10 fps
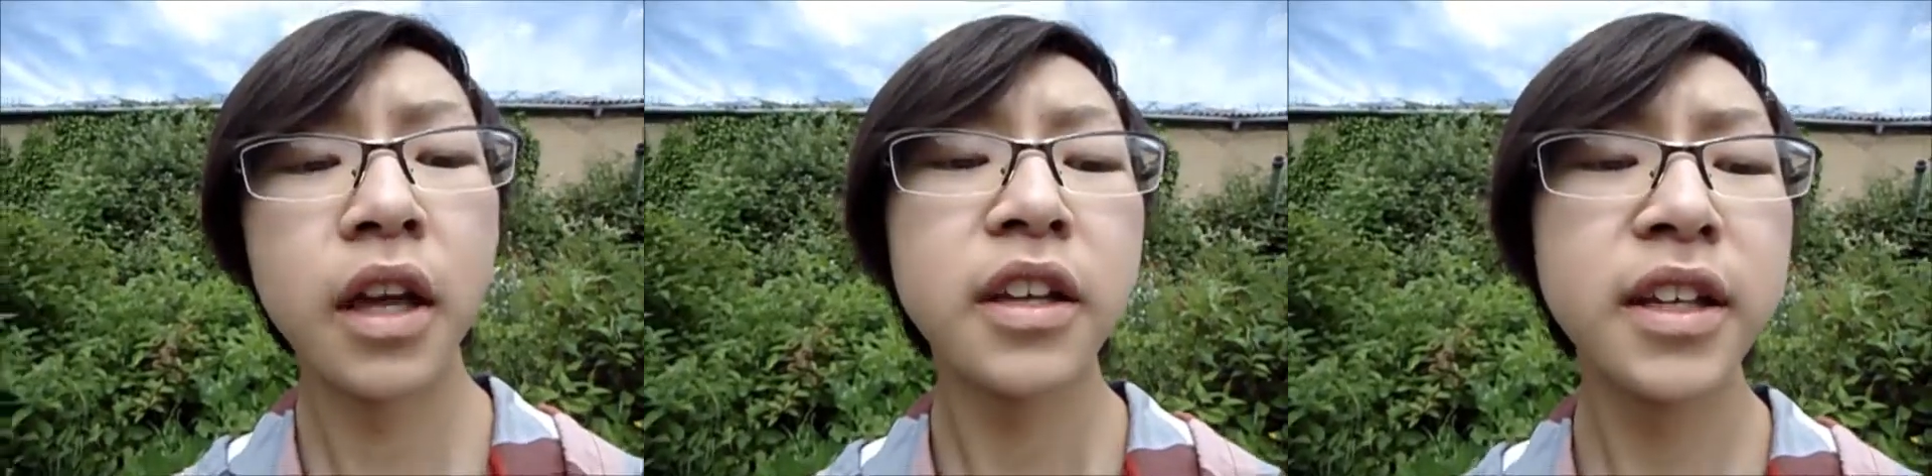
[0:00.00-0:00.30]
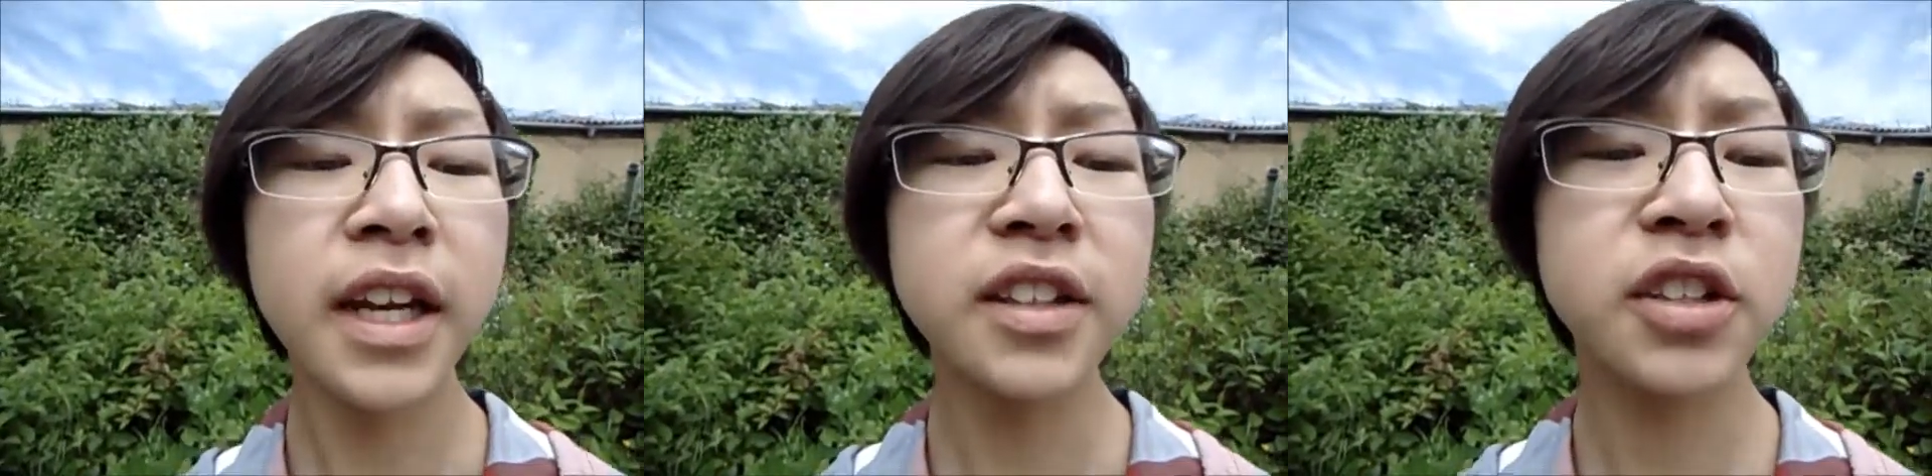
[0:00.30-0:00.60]

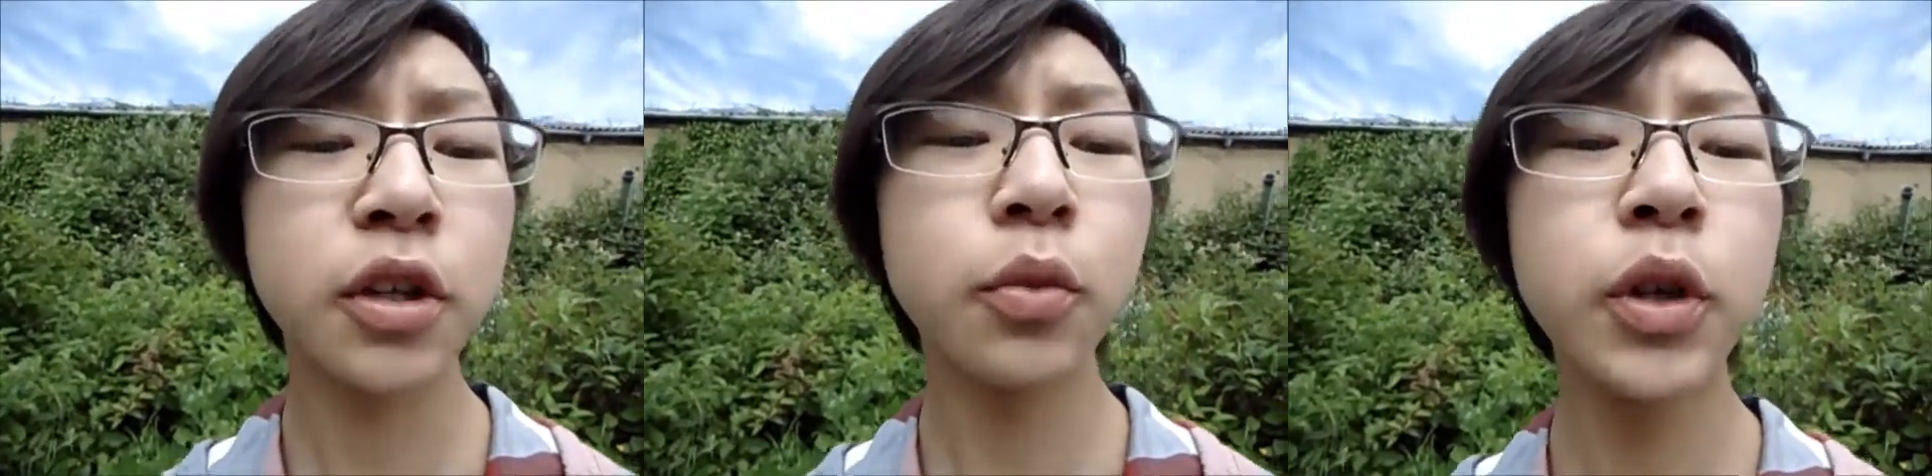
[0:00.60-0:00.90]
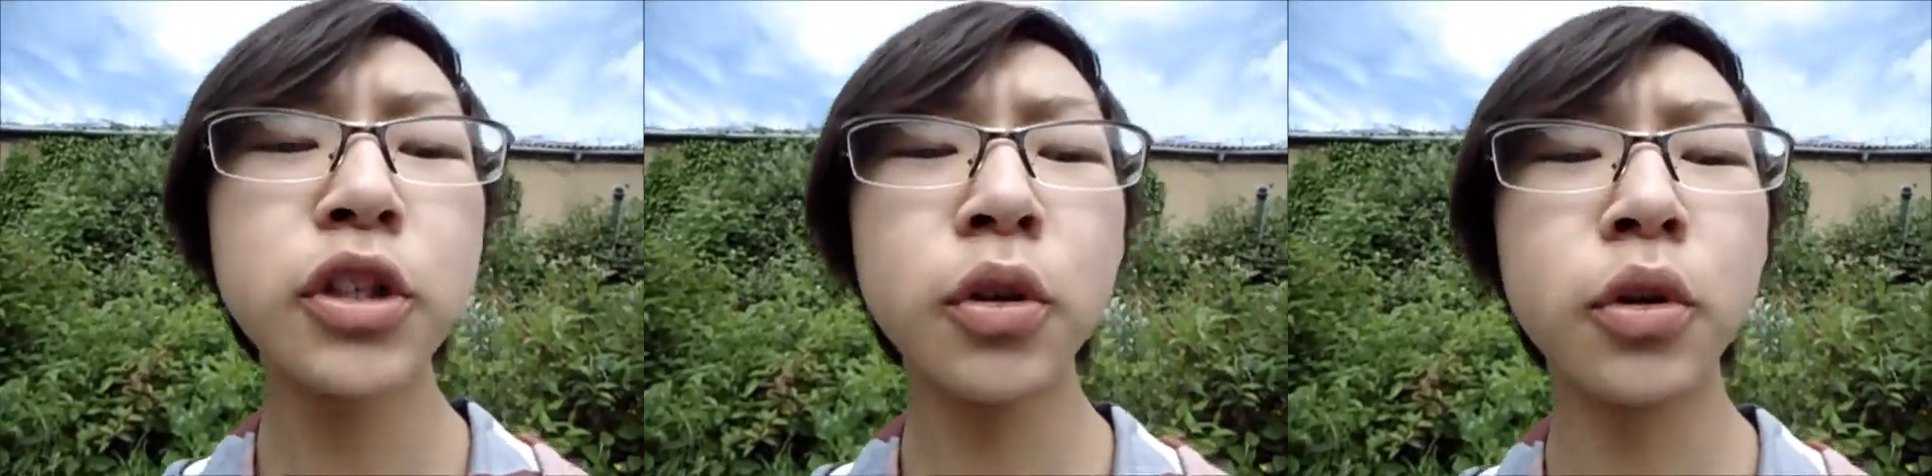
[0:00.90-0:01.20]
Next, we
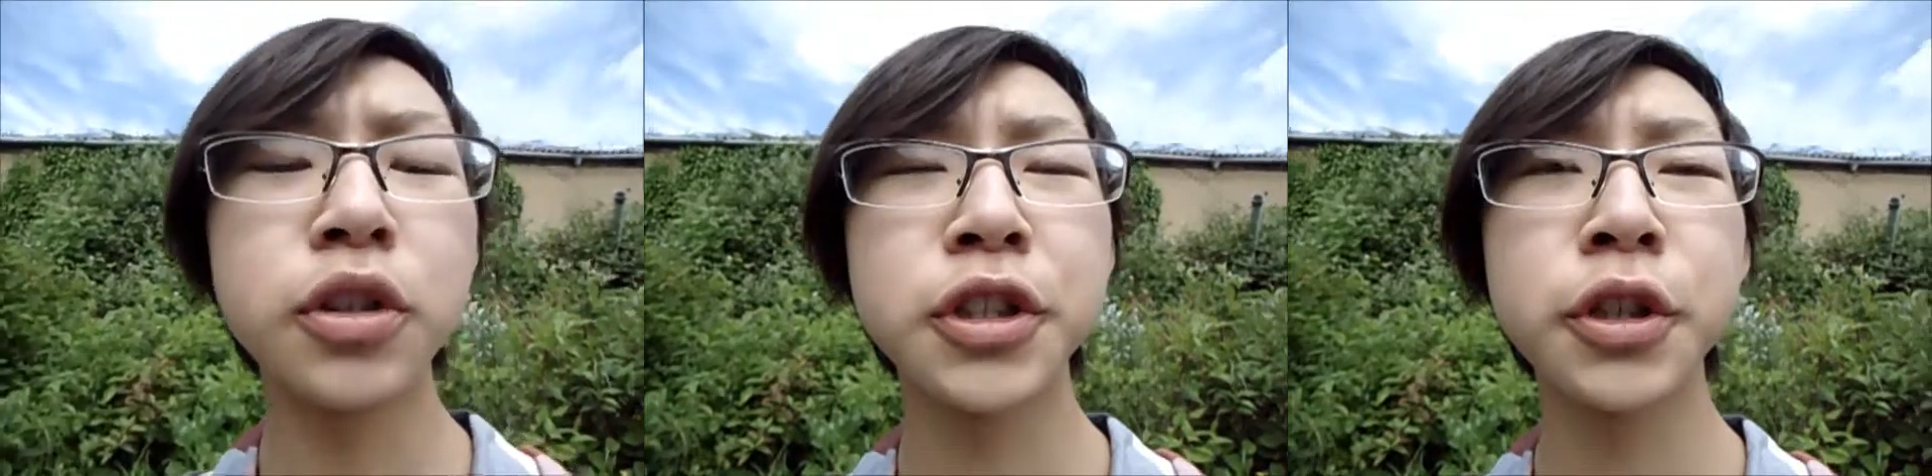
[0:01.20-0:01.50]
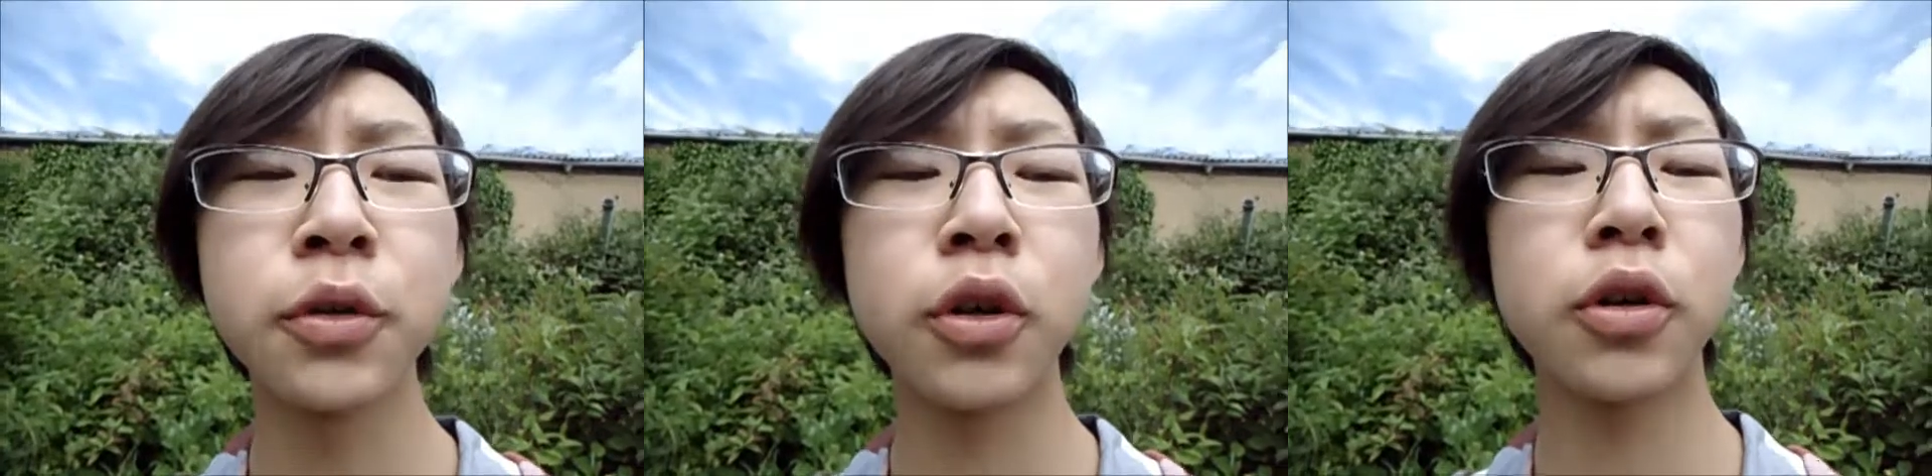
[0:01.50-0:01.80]
talked
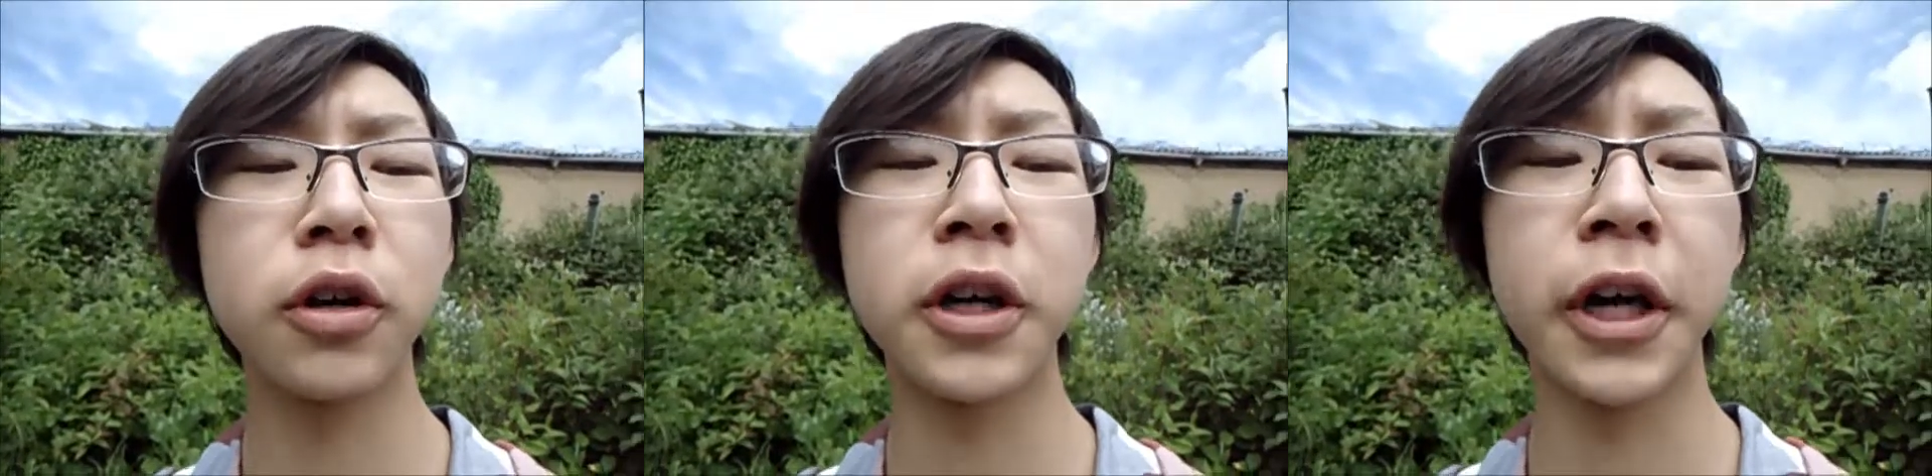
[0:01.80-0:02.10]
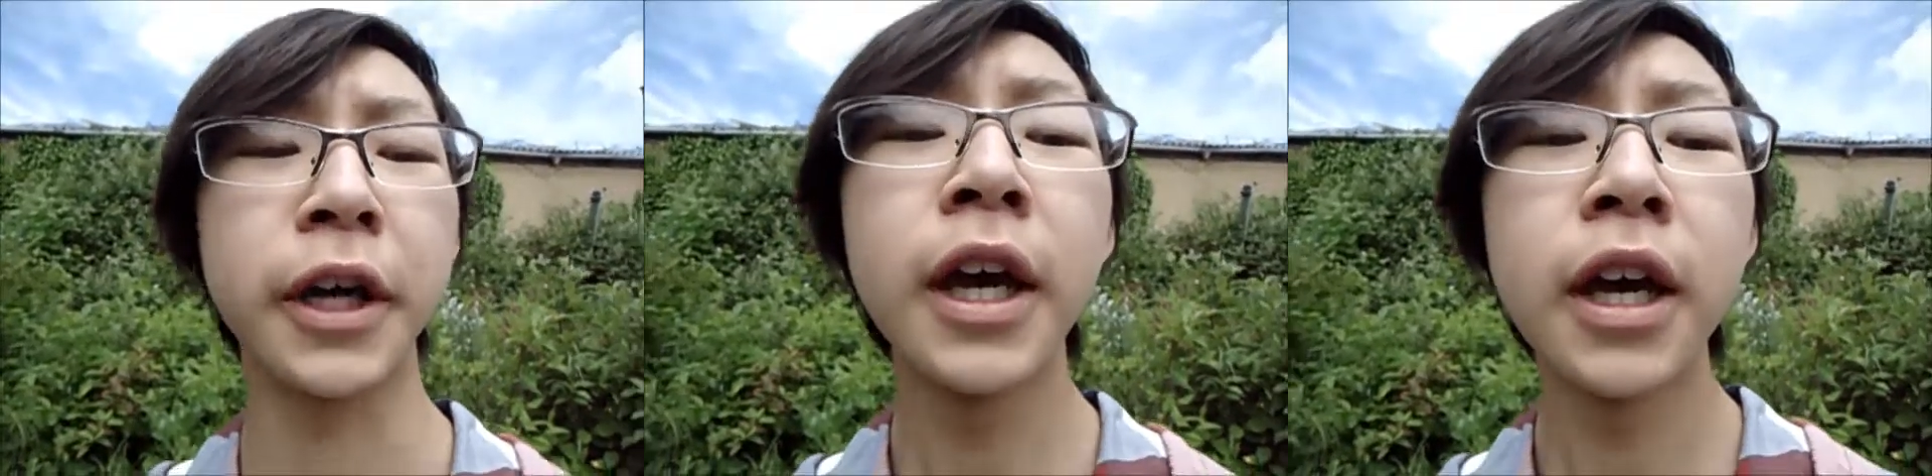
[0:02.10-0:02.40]
to Jorge,